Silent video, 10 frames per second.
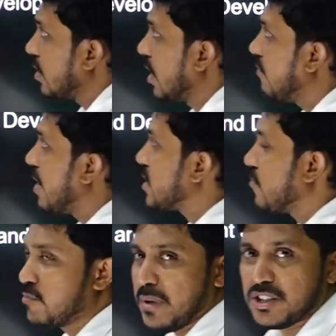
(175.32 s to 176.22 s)

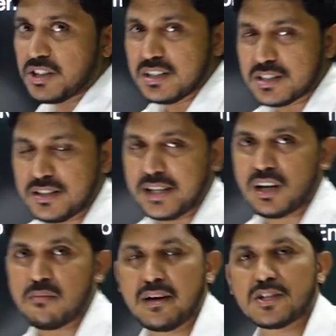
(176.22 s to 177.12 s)
invasive species
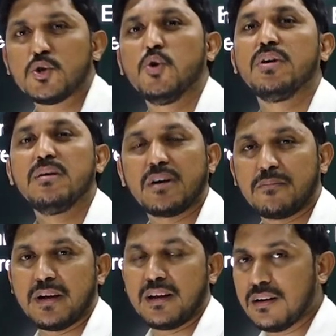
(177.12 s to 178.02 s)
database who will
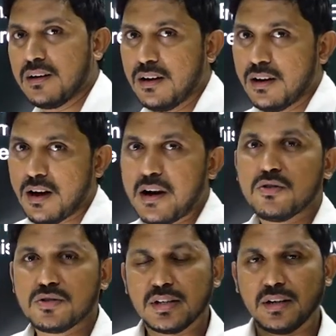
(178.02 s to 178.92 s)
prepare
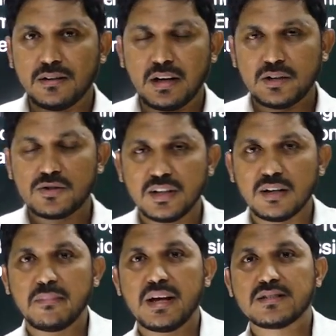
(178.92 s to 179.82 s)
IUCN.
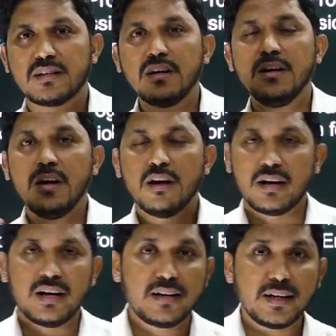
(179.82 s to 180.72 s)
IUCN makes a
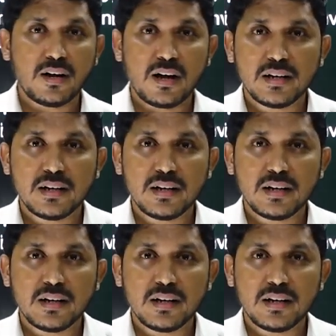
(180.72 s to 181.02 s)
red data